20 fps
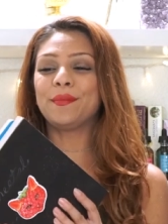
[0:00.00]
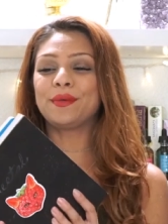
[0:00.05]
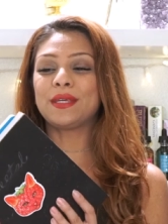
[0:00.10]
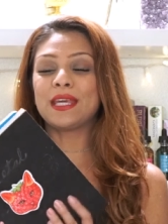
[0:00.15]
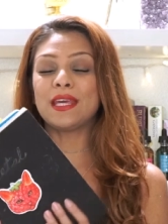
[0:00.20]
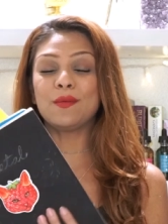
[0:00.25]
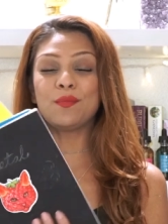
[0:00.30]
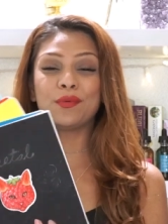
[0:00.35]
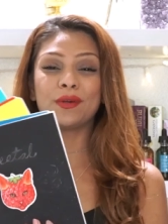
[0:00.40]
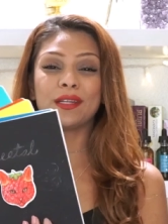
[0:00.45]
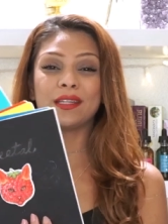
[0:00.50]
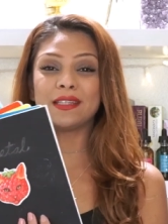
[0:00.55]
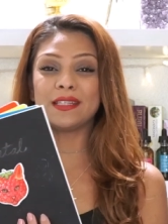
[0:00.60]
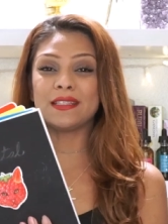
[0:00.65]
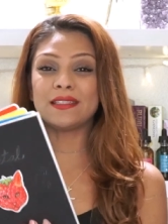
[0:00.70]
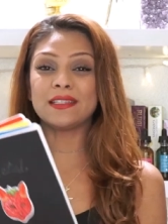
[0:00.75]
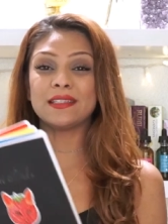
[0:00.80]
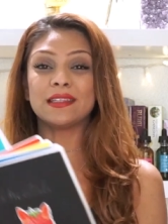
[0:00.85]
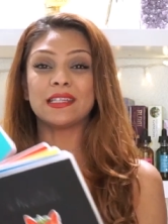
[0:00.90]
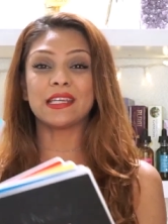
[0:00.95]
Keep one of
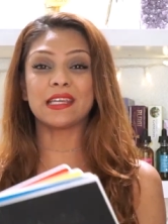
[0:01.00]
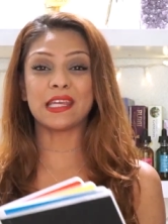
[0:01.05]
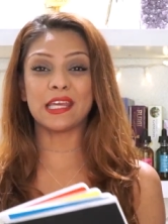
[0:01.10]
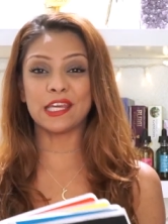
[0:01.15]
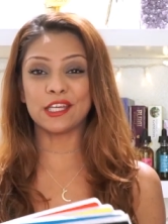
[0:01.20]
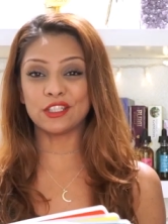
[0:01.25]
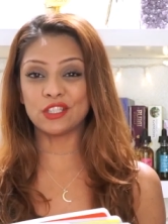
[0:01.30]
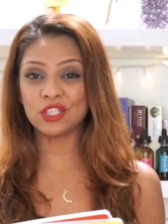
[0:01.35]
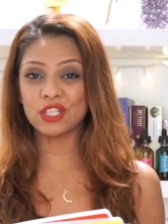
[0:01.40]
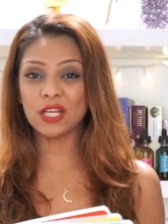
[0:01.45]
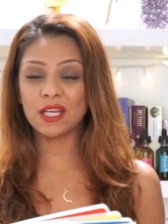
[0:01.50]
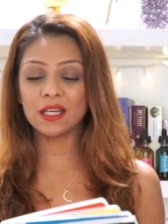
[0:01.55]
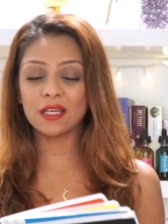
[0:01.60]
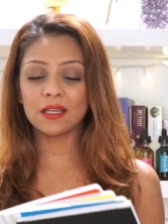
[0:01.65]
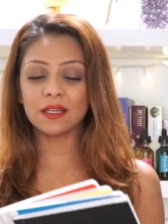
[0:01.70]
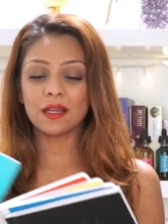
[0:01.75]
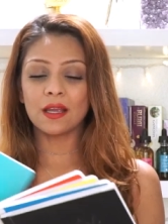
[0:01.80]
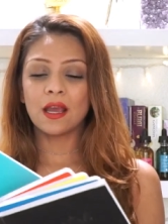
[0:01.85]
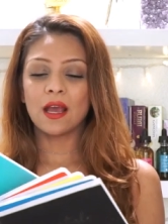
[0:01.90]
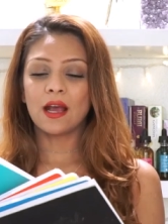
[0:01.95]
these in the
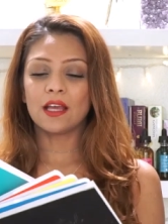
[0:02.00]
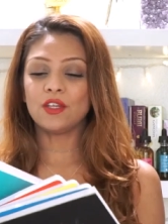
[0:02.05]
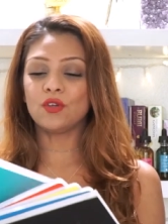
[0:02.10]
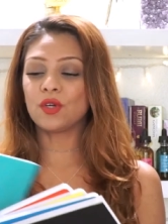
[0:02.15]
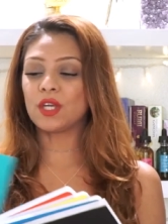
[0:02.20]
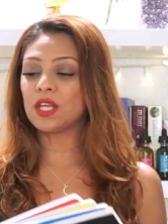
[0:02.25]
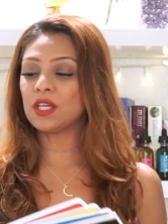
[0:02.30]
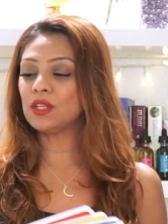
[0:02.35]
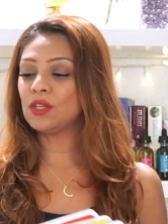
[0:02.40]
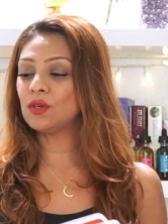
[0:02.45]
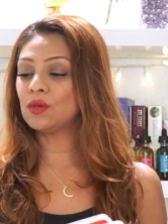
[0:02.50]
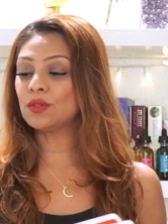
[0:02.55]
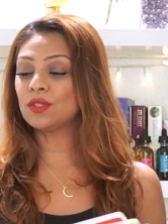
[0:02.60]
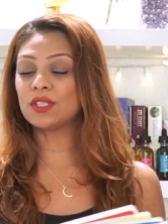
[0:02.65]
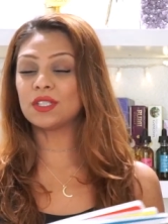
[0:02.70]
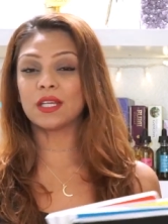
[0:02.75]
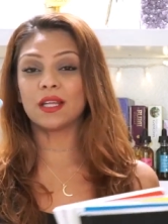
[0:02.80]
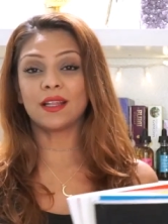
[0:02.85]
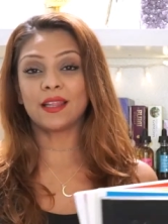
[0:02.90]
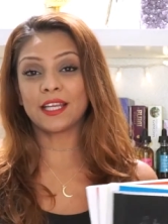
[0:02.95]
kitchen. You can
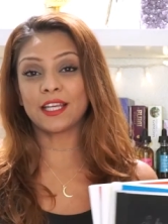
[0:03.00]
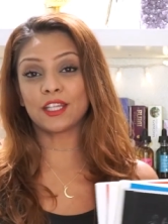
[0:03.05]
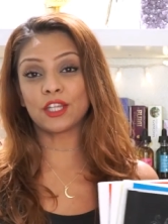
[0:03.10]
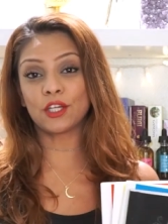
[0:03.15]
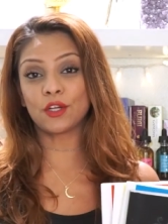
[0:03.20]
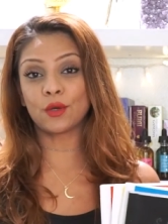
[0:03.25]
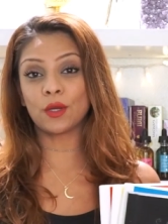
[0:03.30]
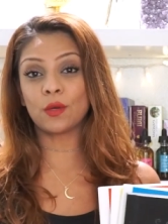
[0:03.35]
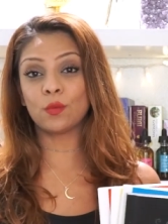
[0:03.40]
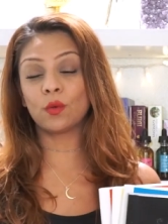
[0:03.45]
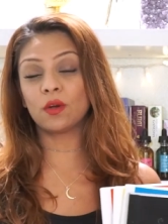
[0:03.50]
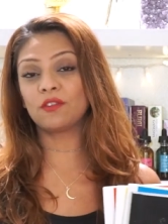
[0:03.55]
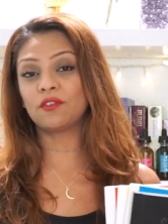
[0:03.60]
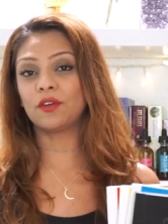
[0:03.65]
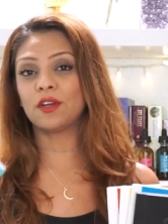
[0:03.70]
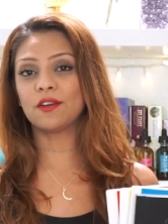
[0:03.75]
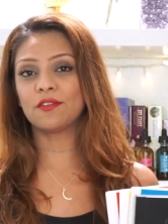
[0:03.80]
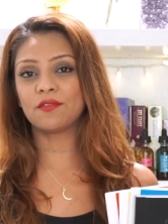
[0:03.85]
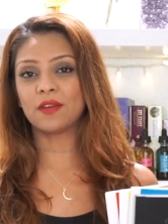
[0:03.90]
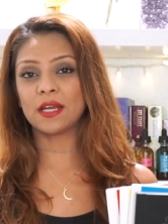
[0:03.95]
use like the green one for
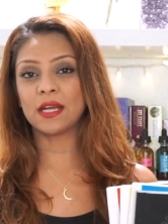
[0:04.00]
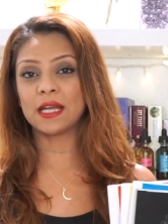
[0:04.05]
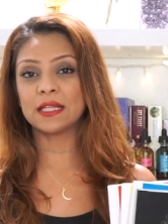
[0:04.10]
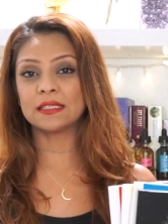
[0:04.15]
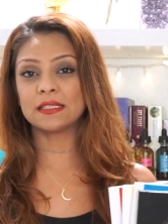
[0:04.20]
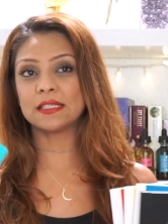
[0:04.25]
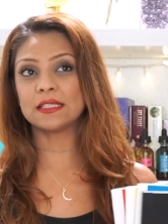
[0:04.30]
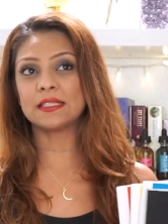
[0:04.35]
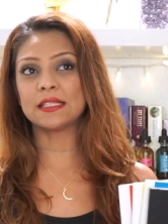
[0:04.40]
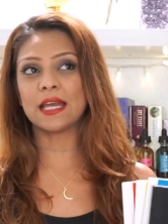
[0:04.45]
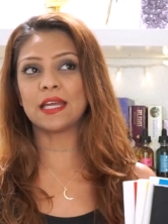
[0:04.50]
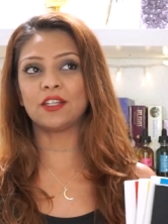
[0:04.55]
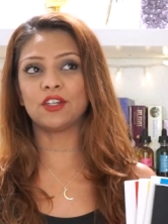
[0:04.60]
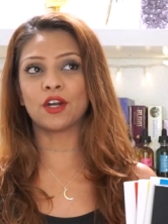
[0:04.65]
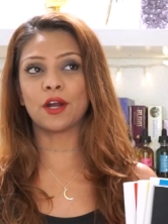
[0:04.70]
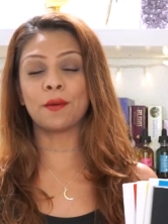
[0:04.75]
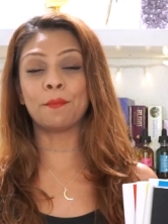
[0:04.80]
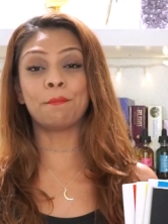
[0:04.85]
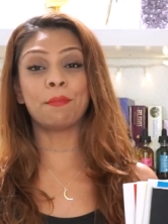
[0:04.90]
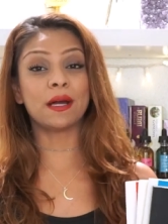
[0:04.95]
your finances and
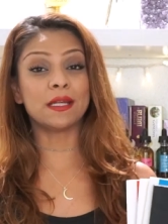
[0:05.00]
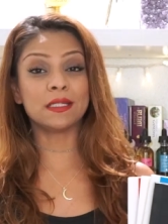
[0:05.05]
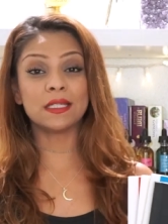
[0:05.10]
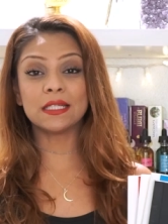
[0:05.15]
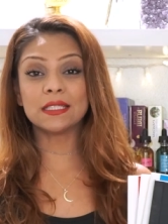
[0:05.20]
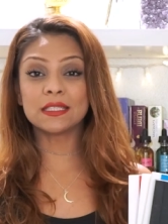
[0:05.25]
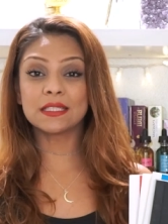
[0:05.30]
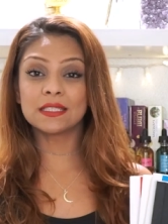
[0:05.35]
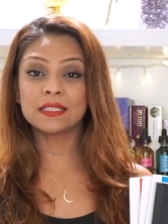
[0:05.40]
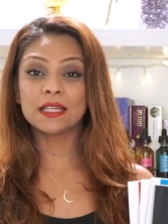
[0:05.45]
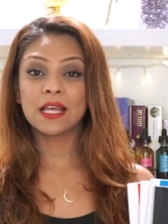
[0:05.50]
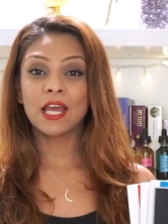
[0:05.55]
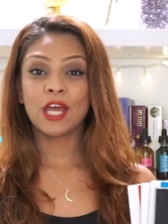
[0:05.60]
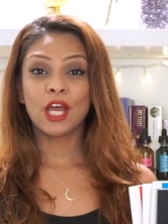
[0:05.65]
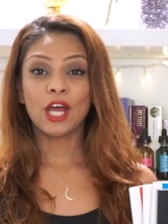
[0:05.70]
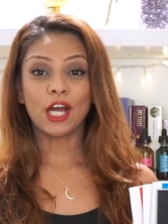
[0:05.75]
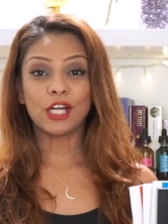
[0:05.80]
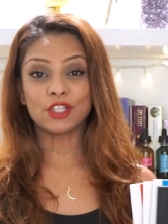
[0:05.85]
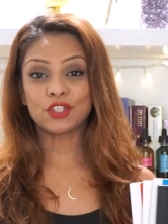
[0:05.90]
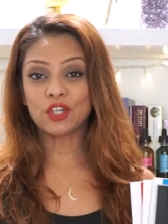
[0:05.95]
your abundance.
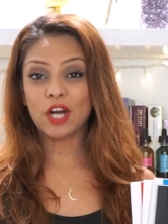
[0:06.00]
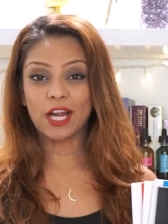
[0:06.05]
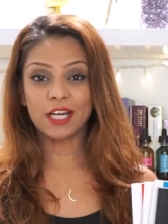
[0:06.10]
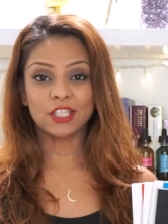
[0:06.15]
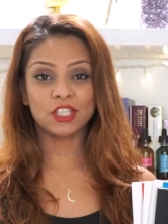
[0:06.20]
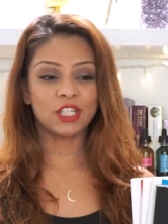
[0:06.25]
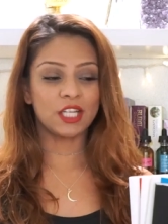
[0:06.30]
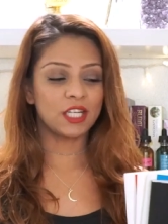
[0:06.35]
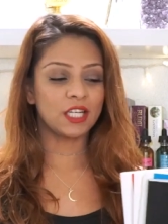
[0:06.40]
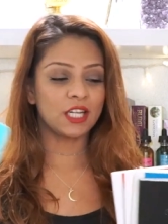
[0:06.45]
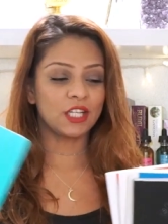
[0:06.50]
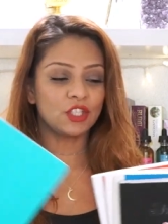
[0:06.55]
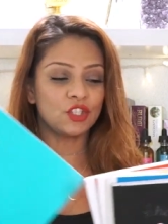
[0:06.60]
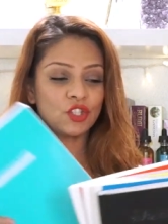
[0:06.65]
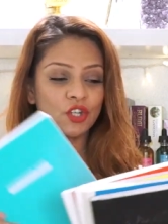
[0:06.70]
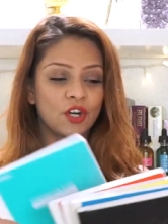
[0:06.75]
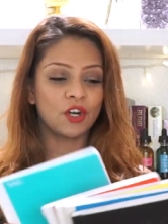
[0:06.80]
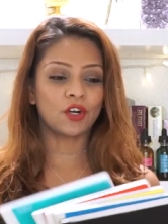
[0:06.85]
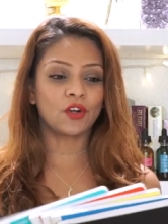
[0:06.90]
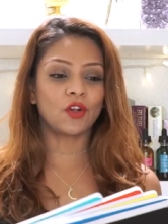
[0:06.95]
Attraction
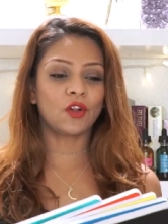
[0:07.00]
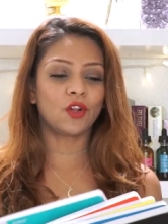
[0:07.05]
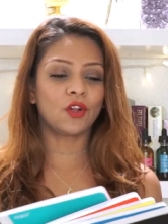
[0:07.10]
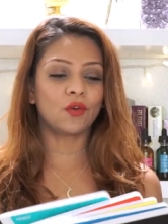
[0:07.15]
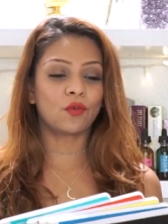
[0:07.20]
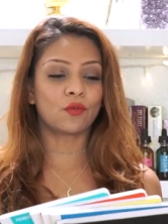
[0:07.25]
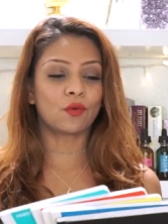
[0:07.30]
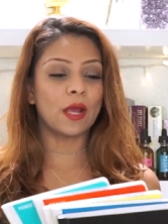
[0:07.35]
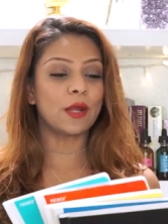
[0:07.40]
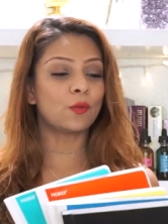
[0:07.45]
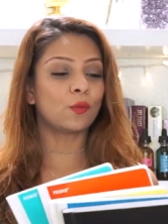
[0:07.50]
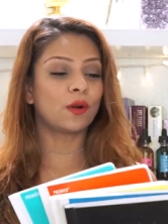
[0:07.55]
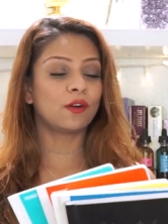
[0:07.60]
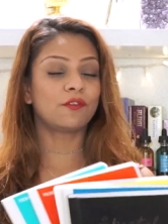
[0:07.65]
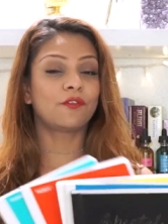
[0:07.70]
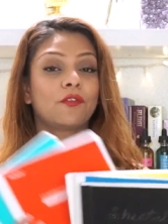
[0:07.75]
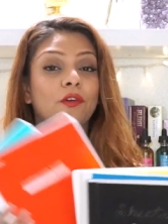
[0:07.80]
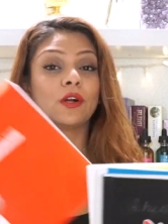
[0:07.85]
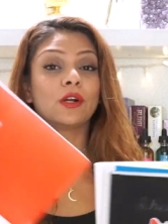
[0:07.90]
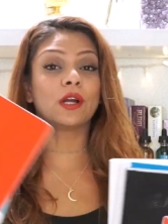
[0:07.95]
journal, red one
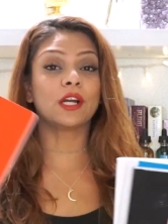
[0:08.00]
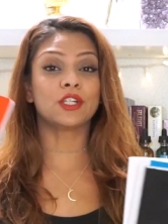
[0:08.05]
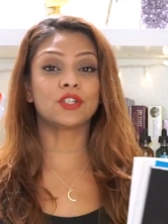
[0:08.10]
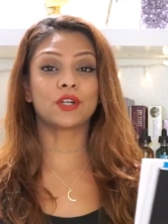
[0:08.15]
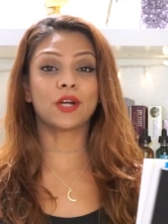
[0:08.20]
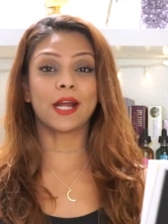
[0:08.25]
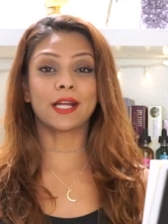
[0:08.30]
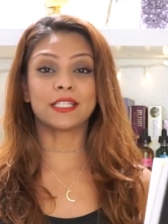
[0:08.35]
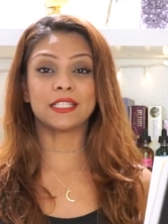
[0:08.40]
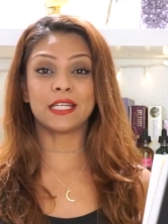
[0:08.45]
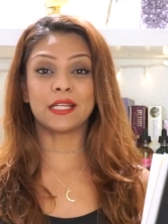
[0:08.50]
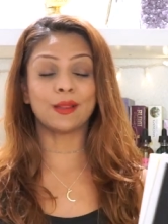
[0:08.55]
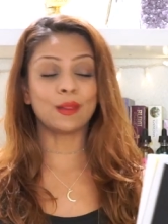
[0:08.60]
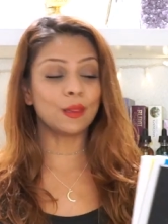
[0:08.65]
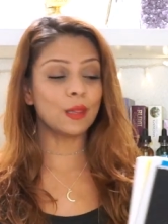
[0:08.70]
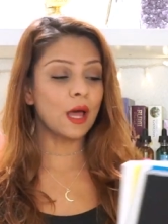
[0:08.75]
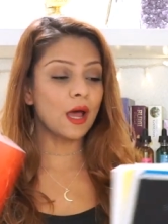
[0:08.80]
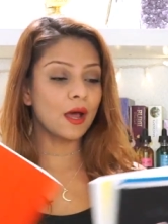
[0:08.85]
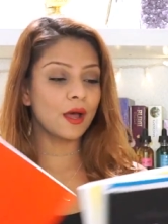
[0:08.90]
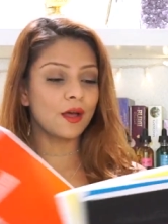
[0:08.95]
for attracting
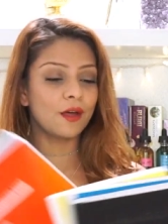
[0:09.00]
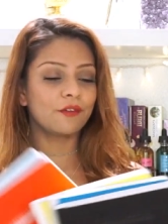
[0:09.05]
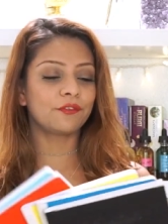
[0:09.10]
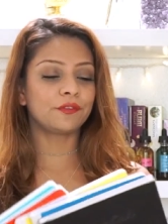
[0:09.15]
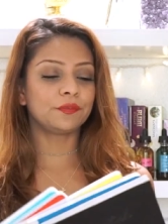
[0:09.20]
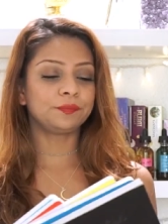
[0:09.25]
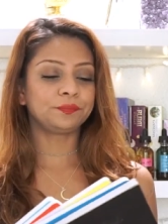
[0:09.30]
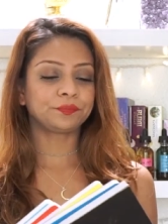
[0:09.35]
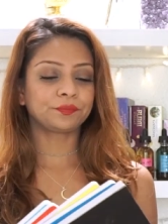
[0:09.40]
love,